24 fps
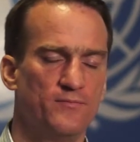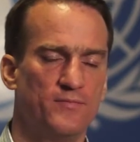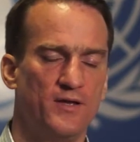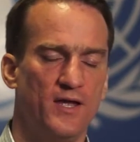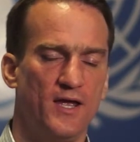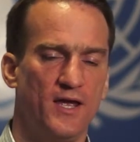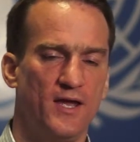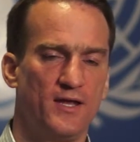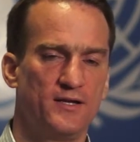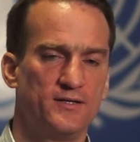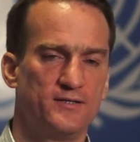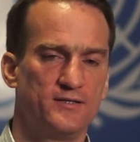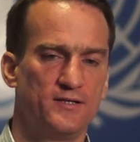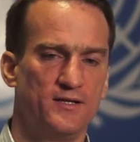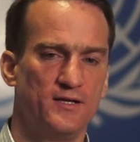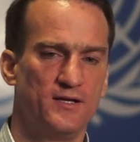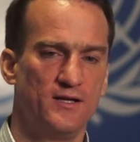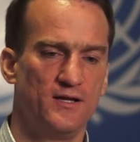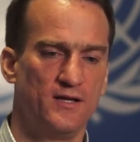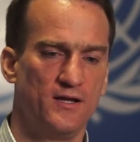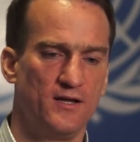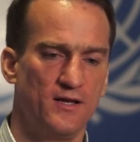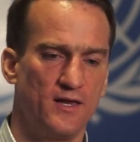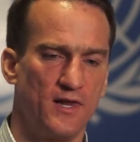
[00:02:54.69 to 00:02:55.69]
and
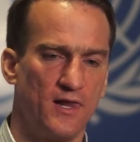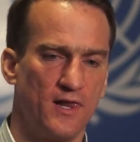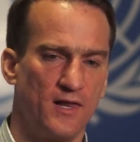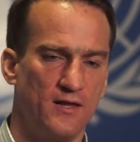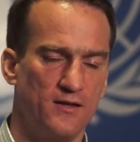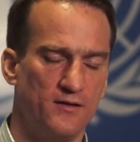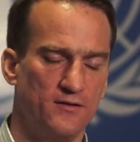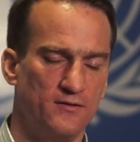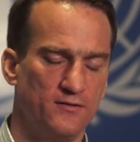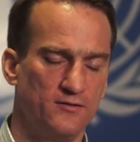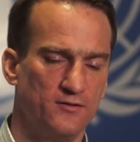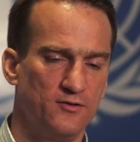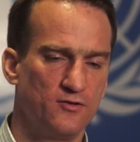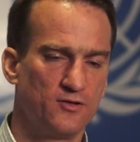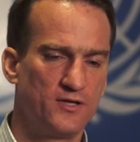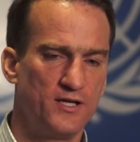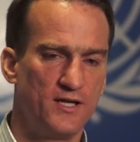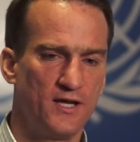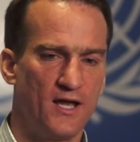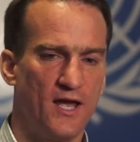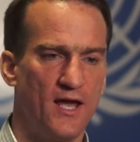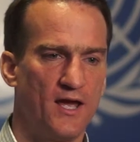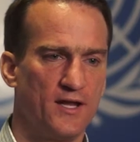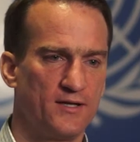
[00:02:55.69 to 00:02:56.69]

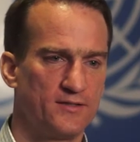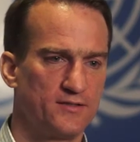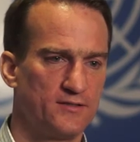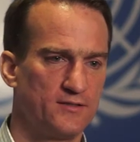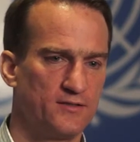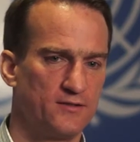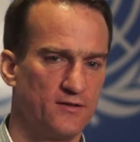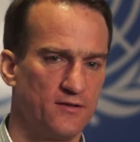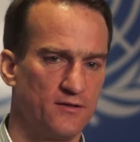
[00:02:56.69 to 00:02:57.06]
looking at